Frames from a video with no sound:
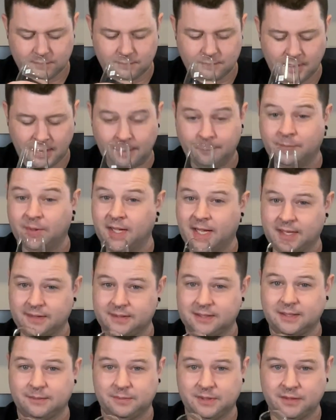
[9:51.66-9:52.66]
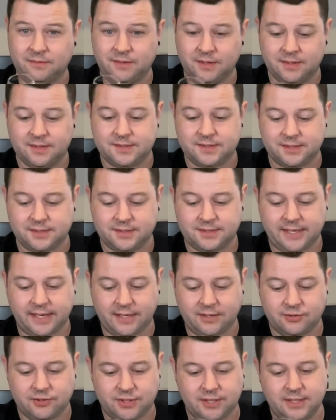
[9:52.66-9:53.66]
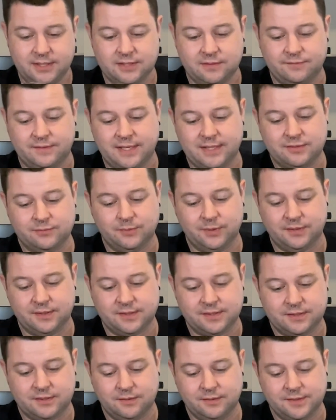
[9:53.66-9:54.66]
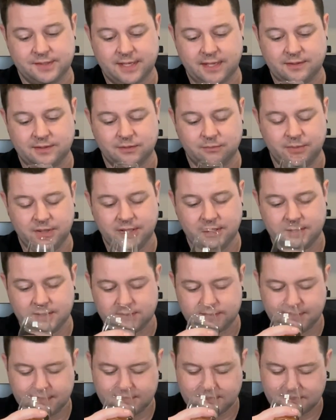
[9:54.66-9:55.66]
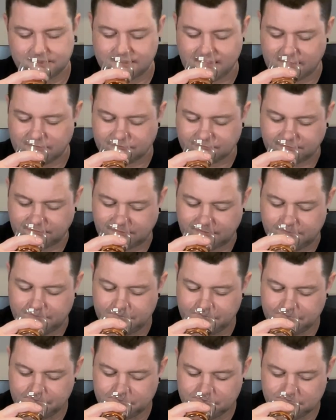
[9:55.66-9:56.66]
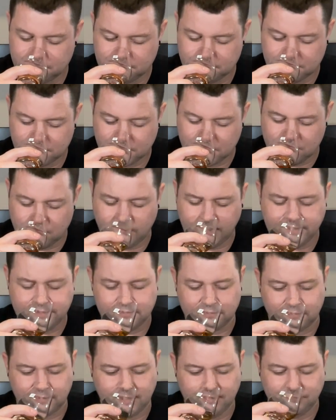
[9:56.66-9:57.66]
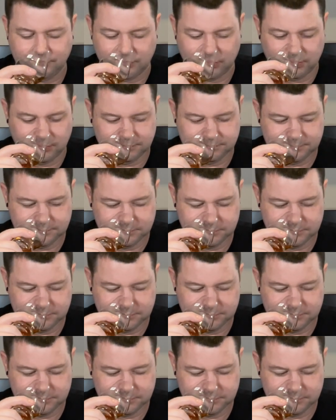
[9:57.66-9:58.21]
I'm glad that I'm giving this a second chance if that's what this turns out to be, because this is actually quite delightful.